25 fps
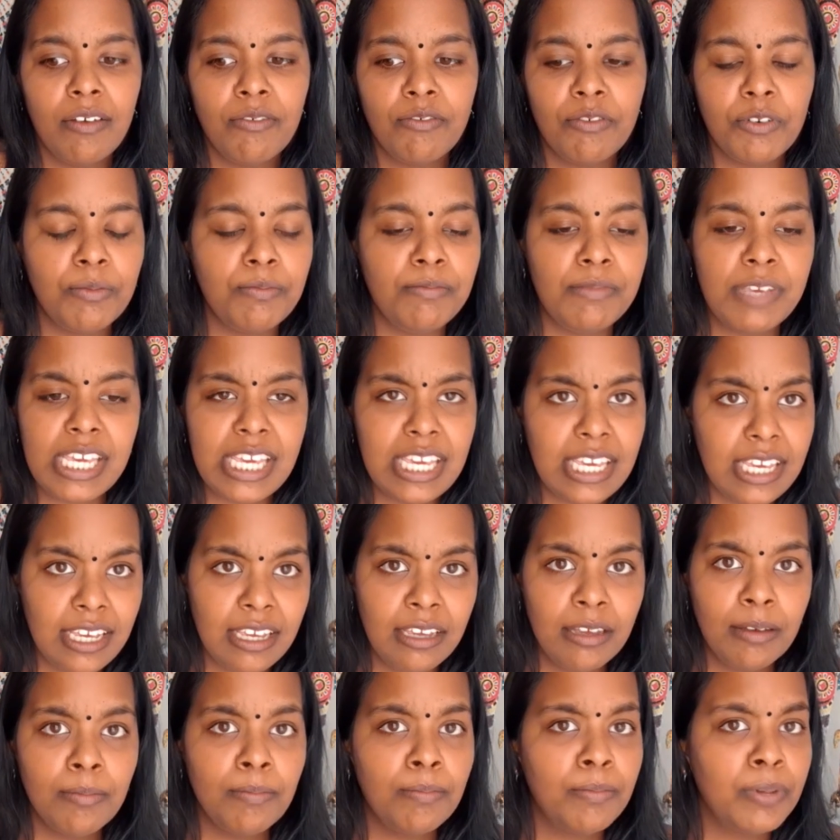for
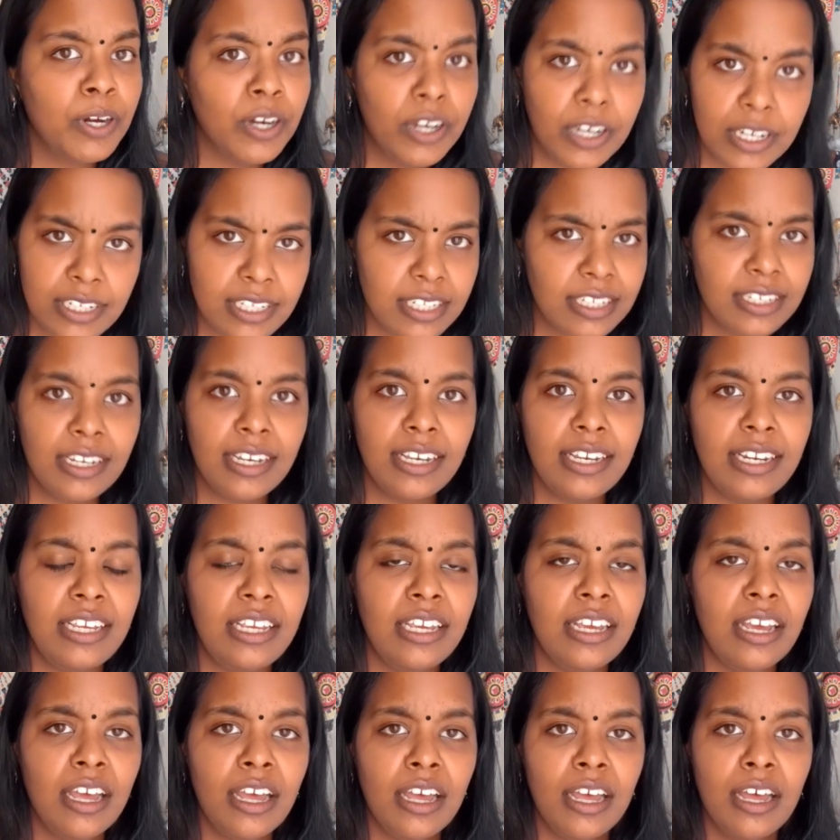me
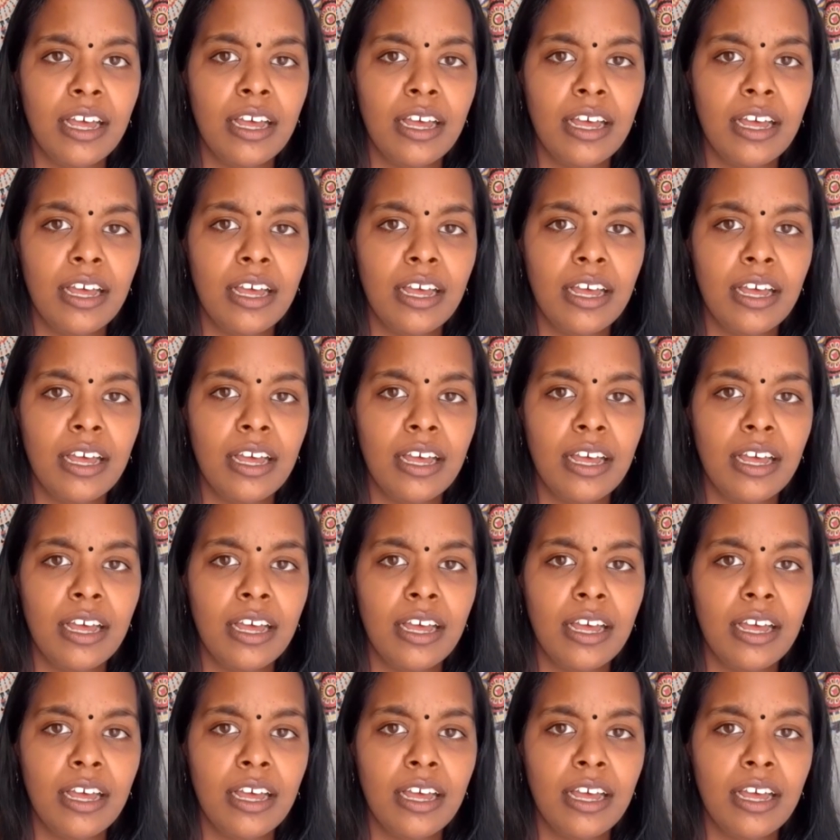personally,